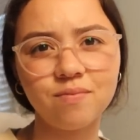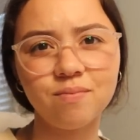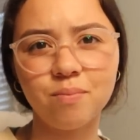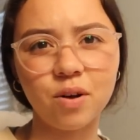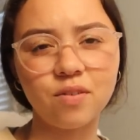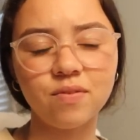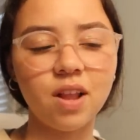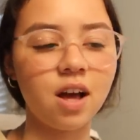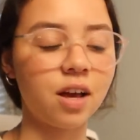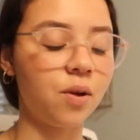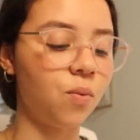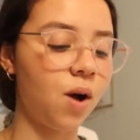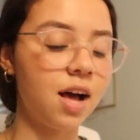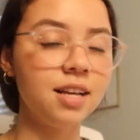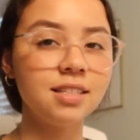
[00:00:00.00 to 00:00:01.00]
book vlog
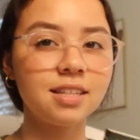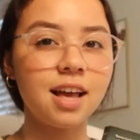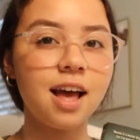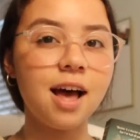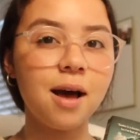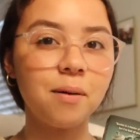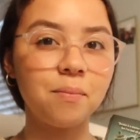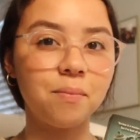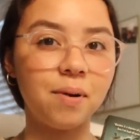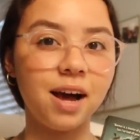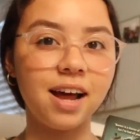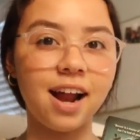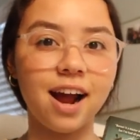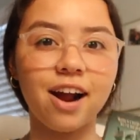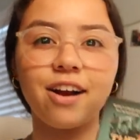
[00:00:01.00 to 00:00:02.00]
it was,
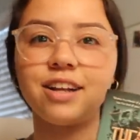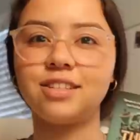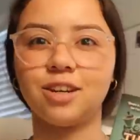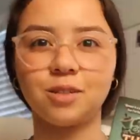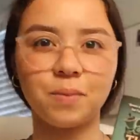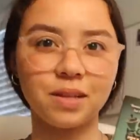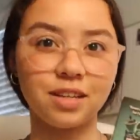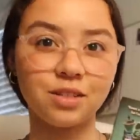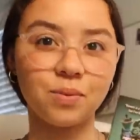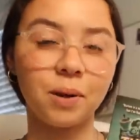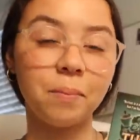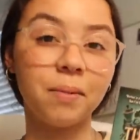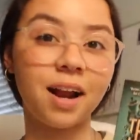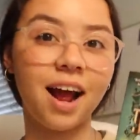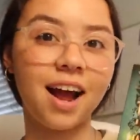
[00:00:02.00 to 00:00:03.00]
but I already talked about this
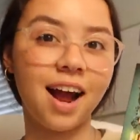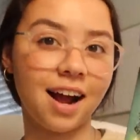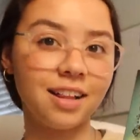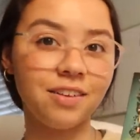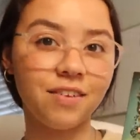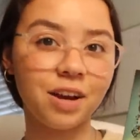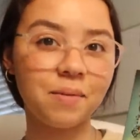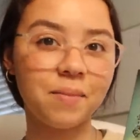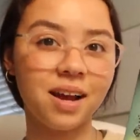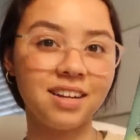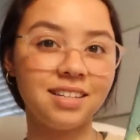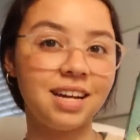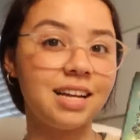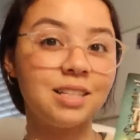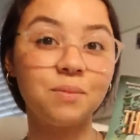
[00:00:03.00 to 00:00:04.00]
one, but I highly
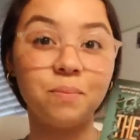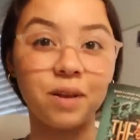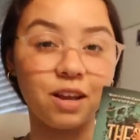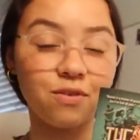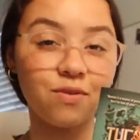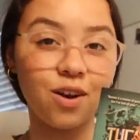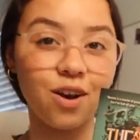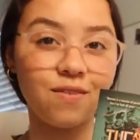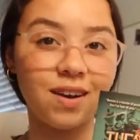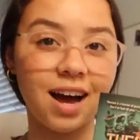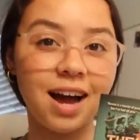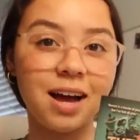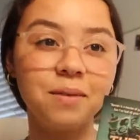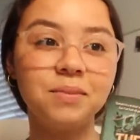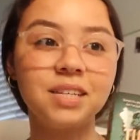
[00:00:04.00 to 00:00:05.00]
recommend. It's big fall
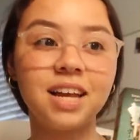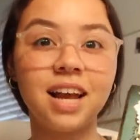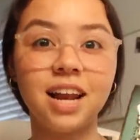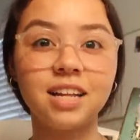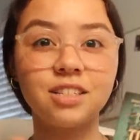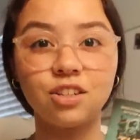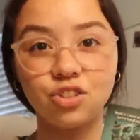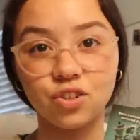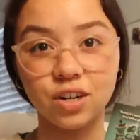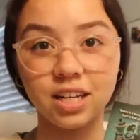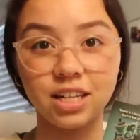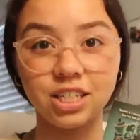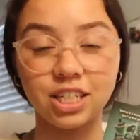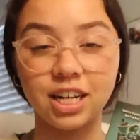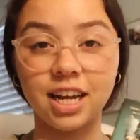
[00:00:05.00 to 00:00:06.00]
vibes and it's a
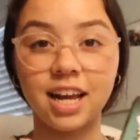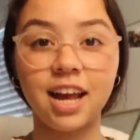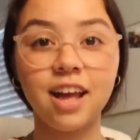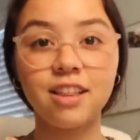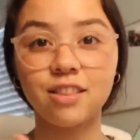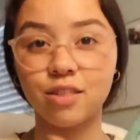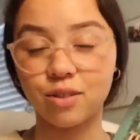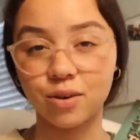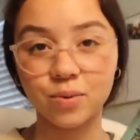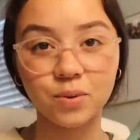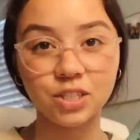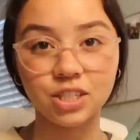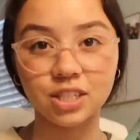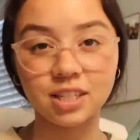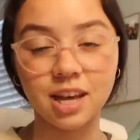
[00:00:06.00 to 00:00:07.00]
trilogy. The third
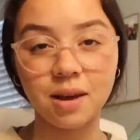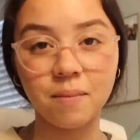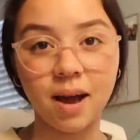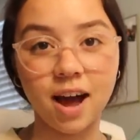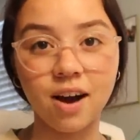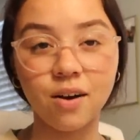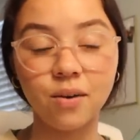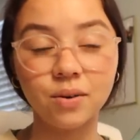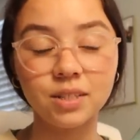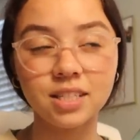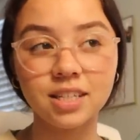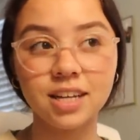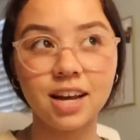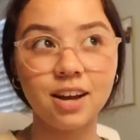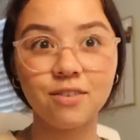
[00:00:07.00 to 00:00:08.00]
one just came
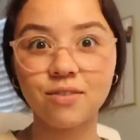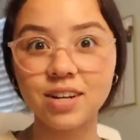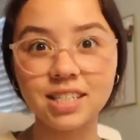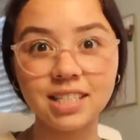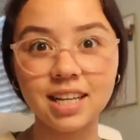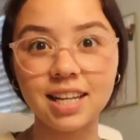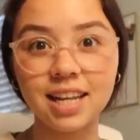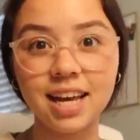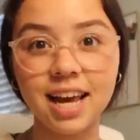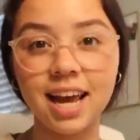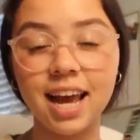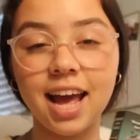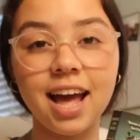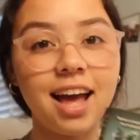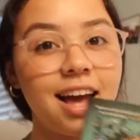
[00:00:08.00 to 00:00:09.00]
out
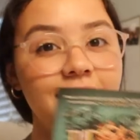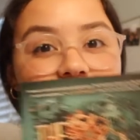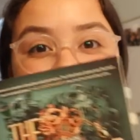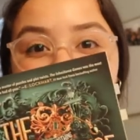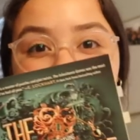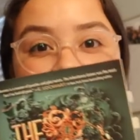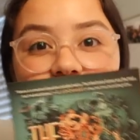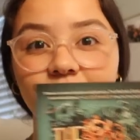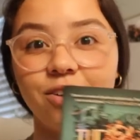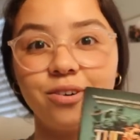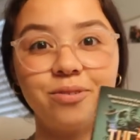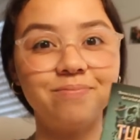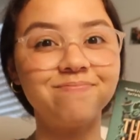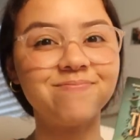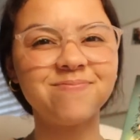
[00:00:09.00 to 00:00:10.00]
recently,
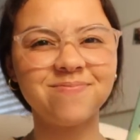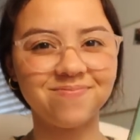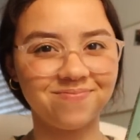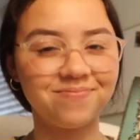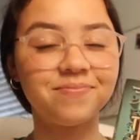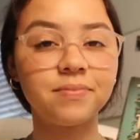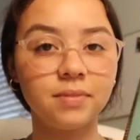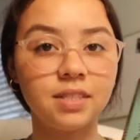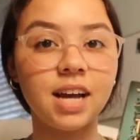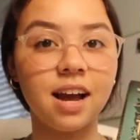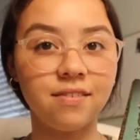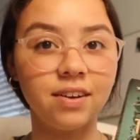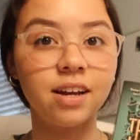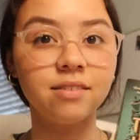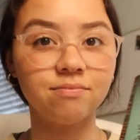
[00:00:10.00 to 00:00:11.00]
so
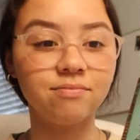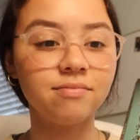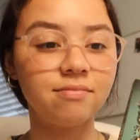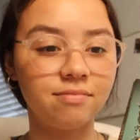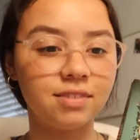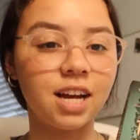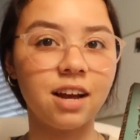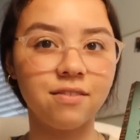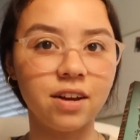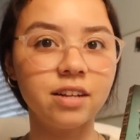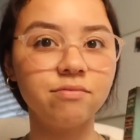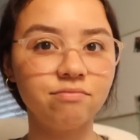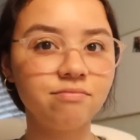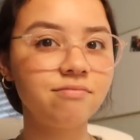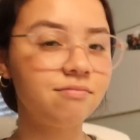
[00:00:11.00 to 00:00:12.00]
dive in, dive
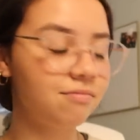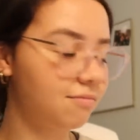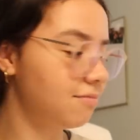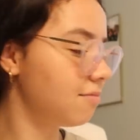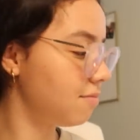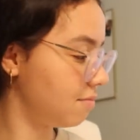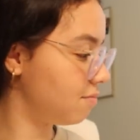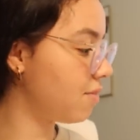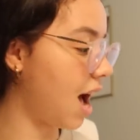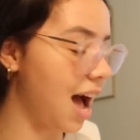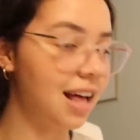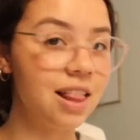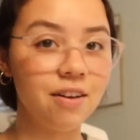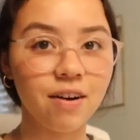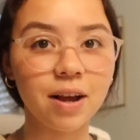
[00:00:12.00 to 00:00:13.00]
in
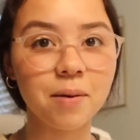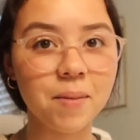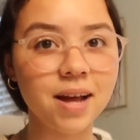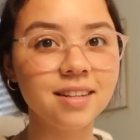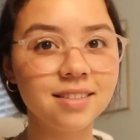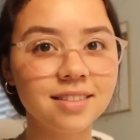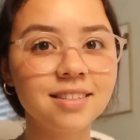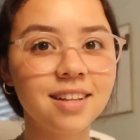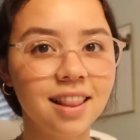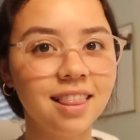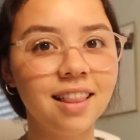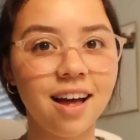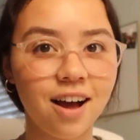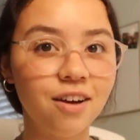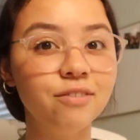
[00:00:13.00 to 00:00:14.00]
highly recommend.
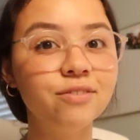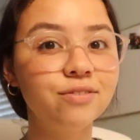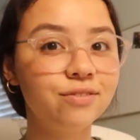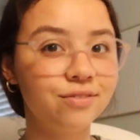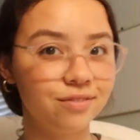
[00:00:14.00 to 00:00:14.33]
Love,